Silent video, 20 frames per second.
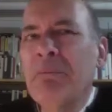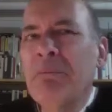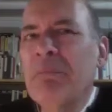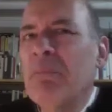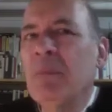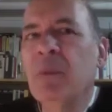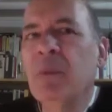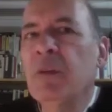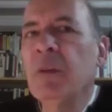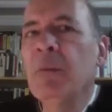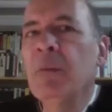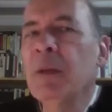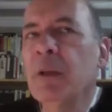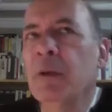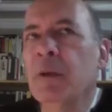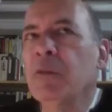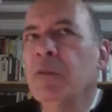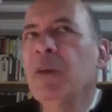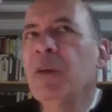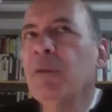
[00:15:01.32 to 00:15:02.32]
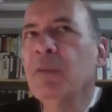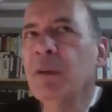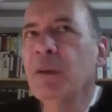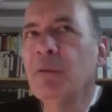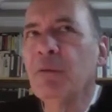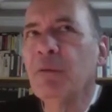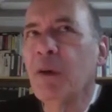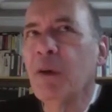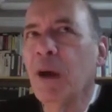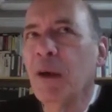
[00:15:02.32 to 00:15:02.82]
something like
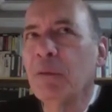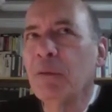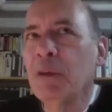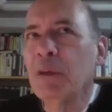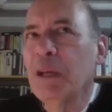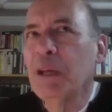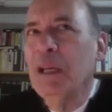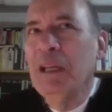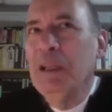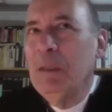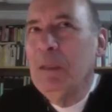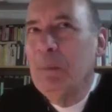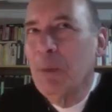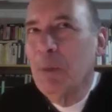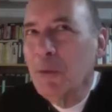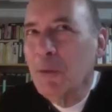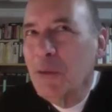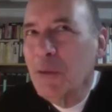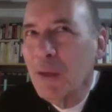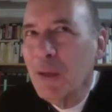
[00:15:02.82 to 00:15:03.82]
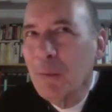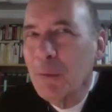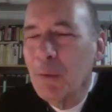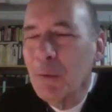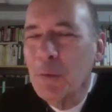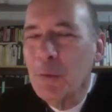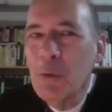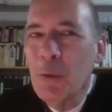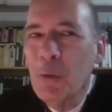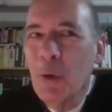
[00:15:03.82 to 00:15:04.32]
75 to 80% of her
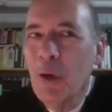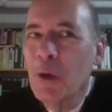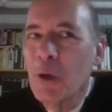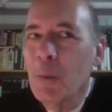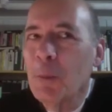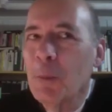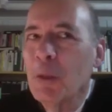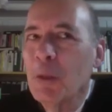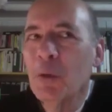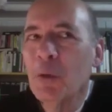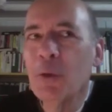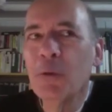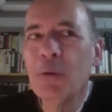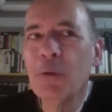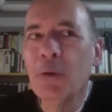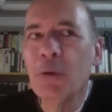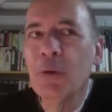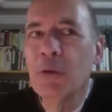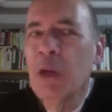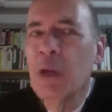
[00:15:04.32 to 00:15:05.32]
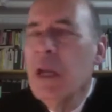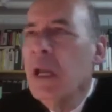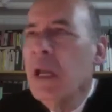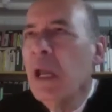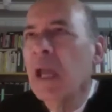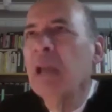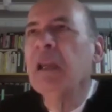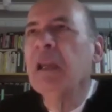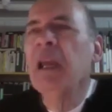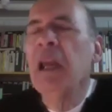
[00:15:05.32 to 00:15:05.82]
New York appearances
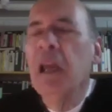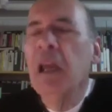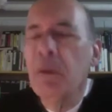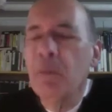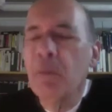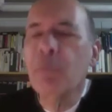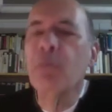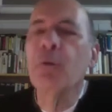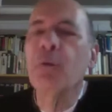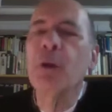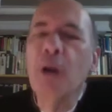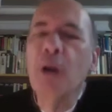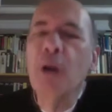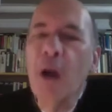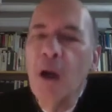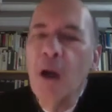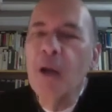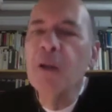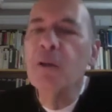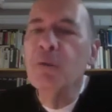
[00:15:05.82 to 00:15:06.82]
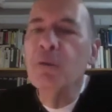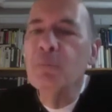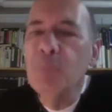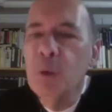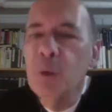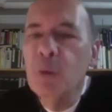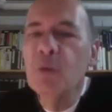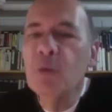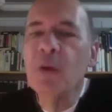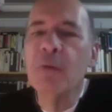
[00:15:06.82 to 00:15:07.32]
at every kind of
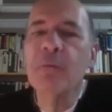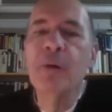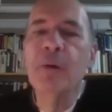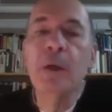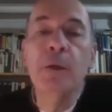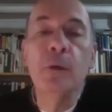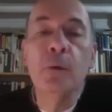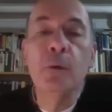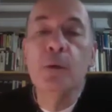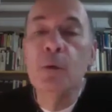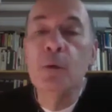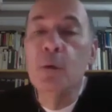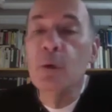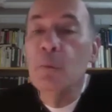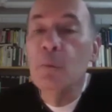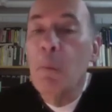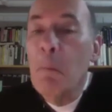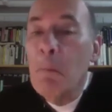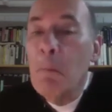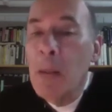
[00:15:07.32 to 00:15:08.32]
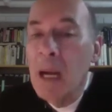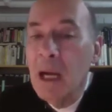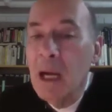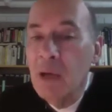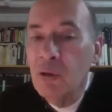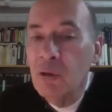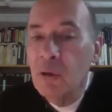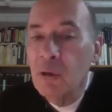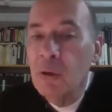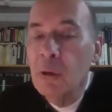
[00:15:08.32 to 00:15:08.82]
music venue you could
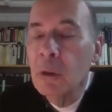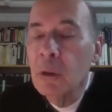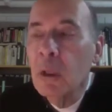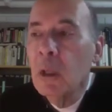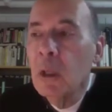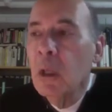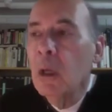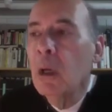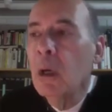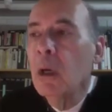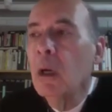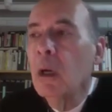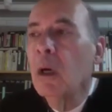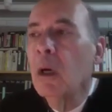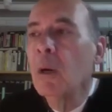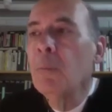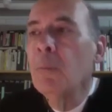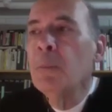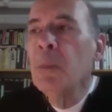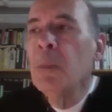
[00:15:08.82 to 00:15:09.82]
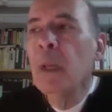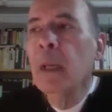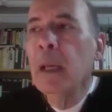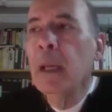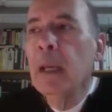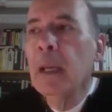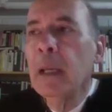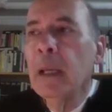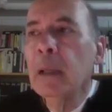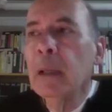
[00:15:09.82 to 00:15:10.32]
imagine.
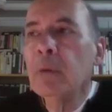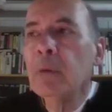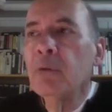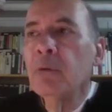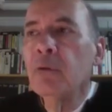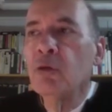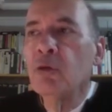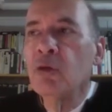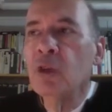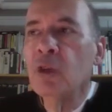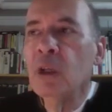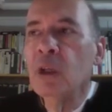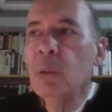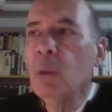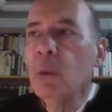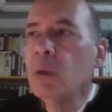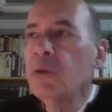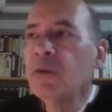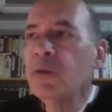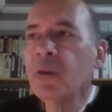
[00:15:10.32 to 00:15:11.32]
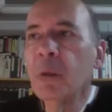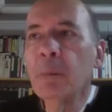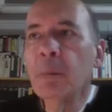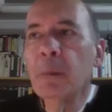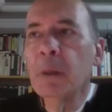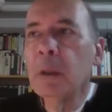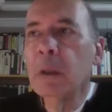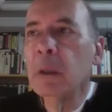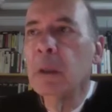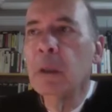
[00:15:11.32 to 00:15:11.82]
And she was
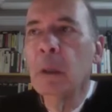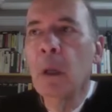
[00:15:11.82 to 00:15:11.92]
somebody,